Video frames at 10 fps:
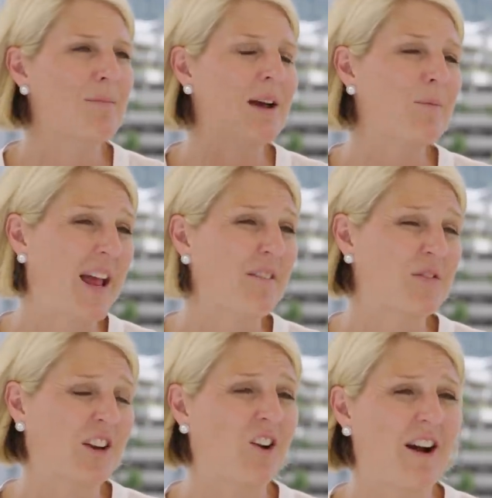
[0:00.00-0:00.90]
And we have to
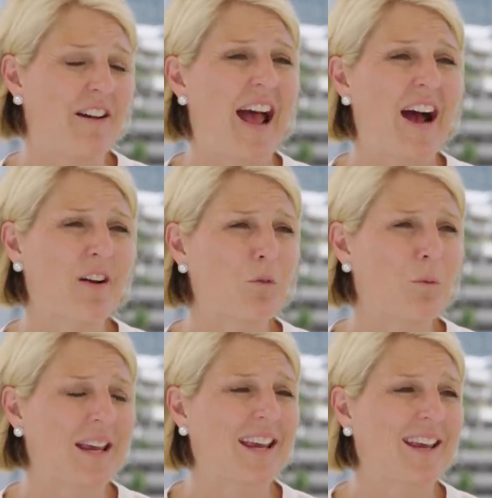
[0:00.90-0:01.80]
figure out how do
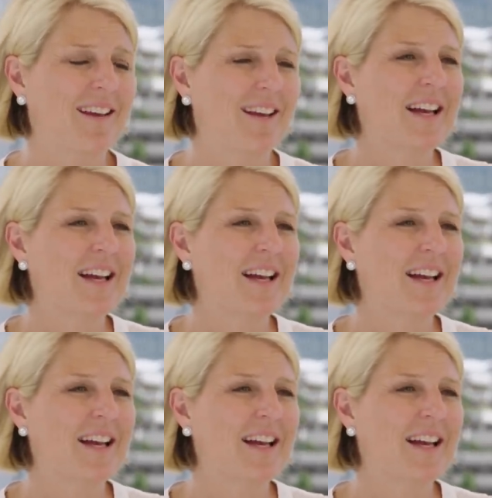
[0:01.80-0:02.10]
we